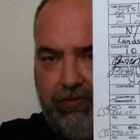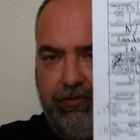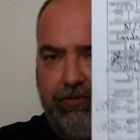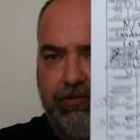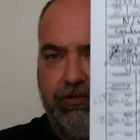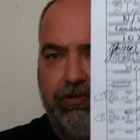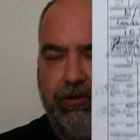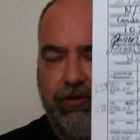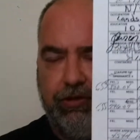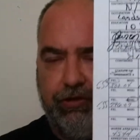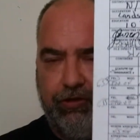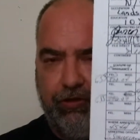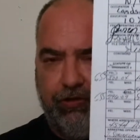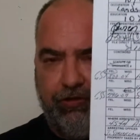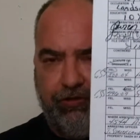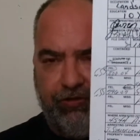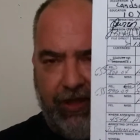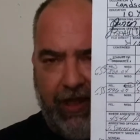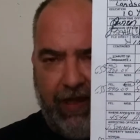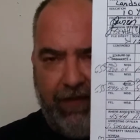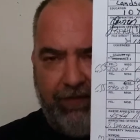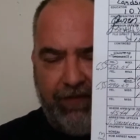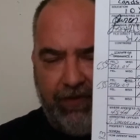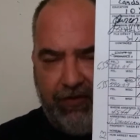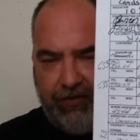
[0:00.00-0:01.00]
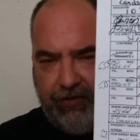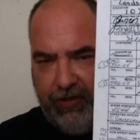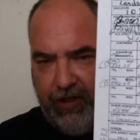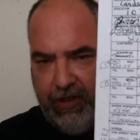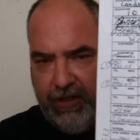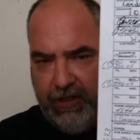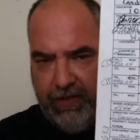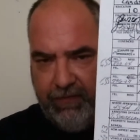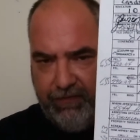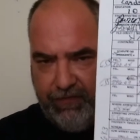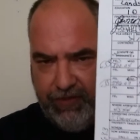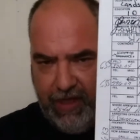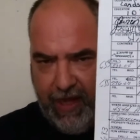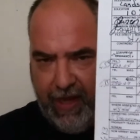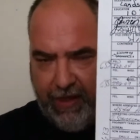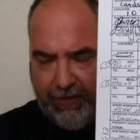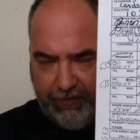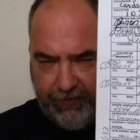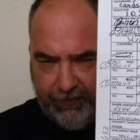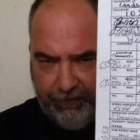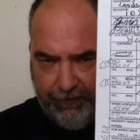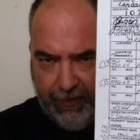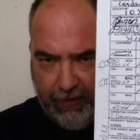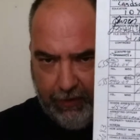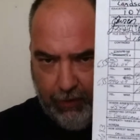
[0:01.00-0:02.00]
to save the city of
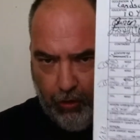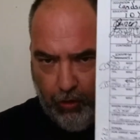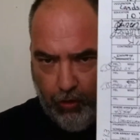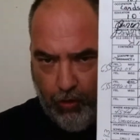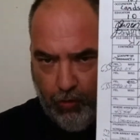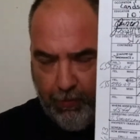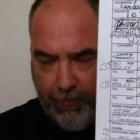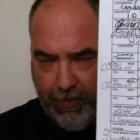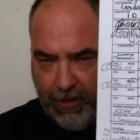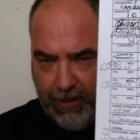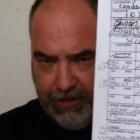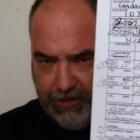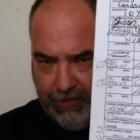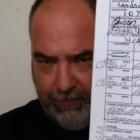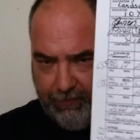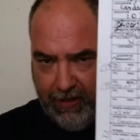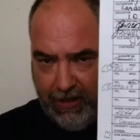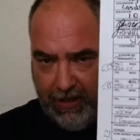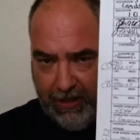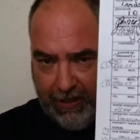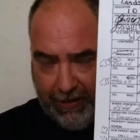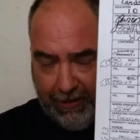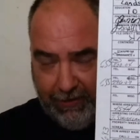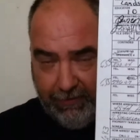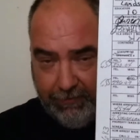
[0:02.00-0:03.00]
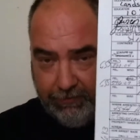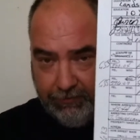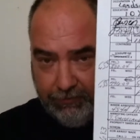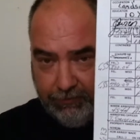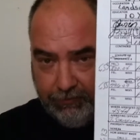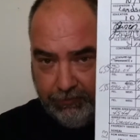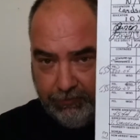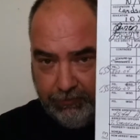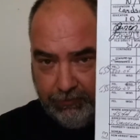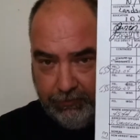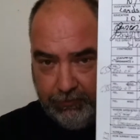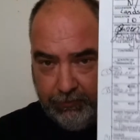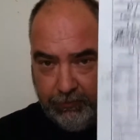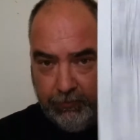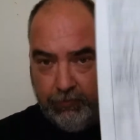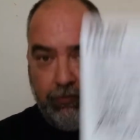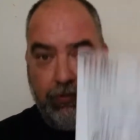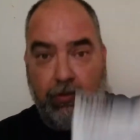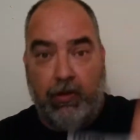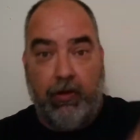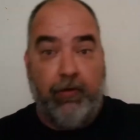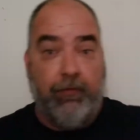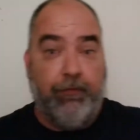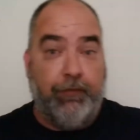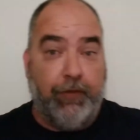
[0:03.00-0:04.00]
Jacksonville a whole bunch of money.
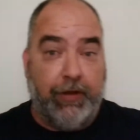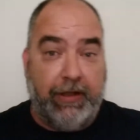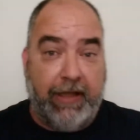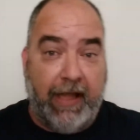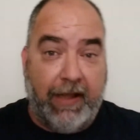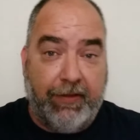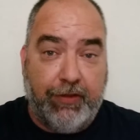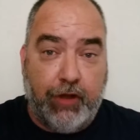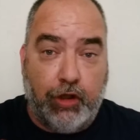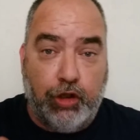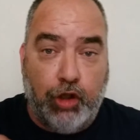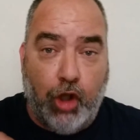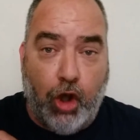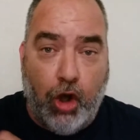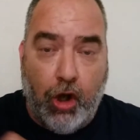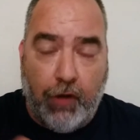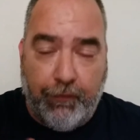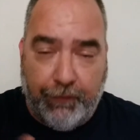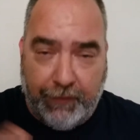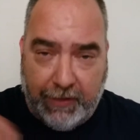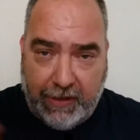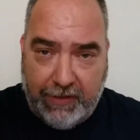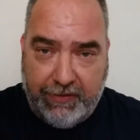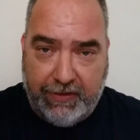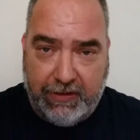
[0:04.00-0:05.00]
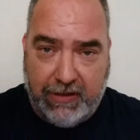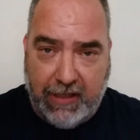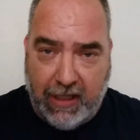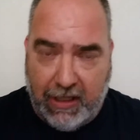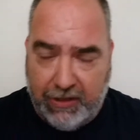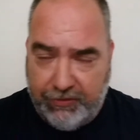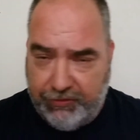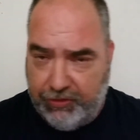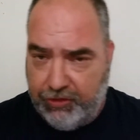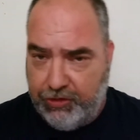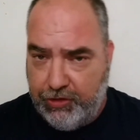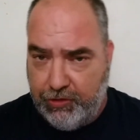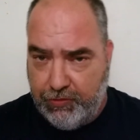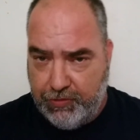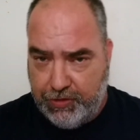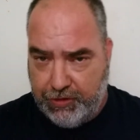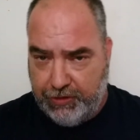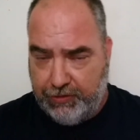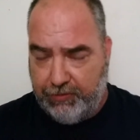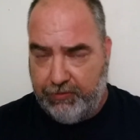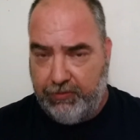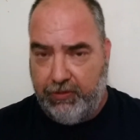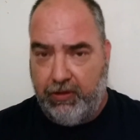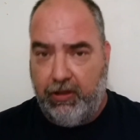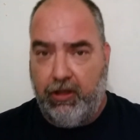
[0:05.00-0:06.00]
Forget the law, forget the Constitution,
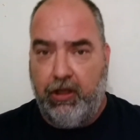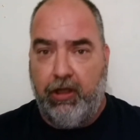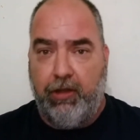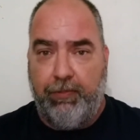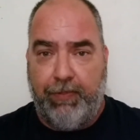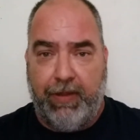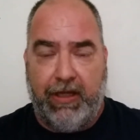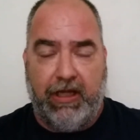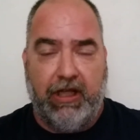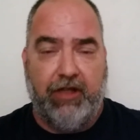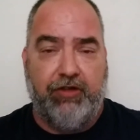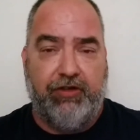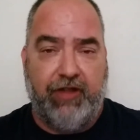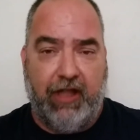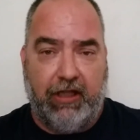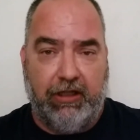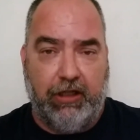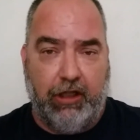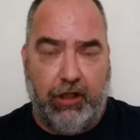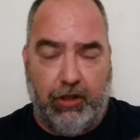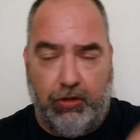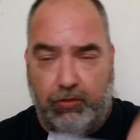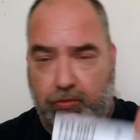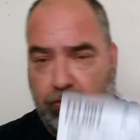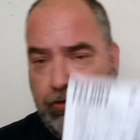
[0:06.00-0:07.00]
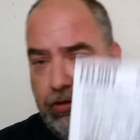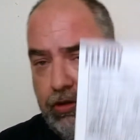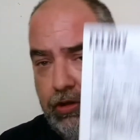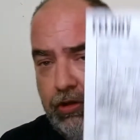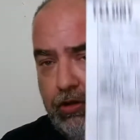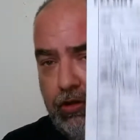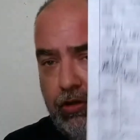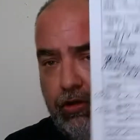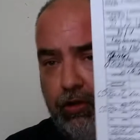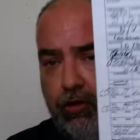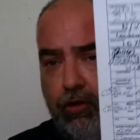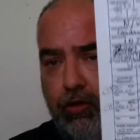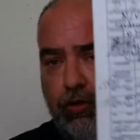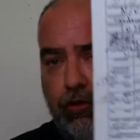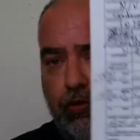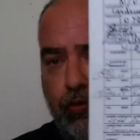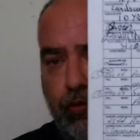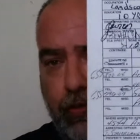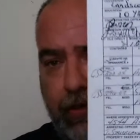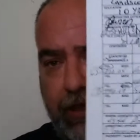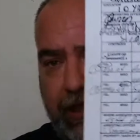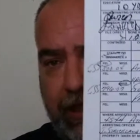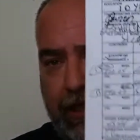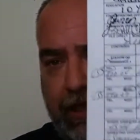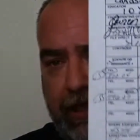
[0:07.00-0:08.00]
because hello,
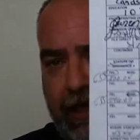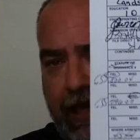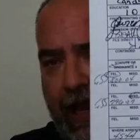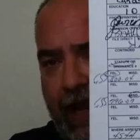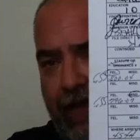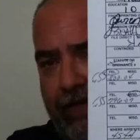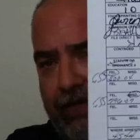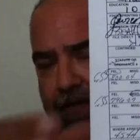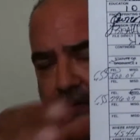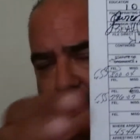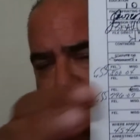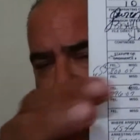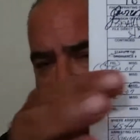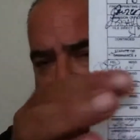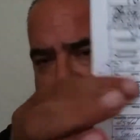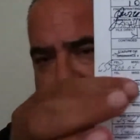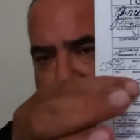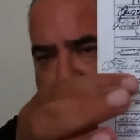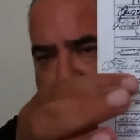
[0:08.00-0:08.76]
we have the badge.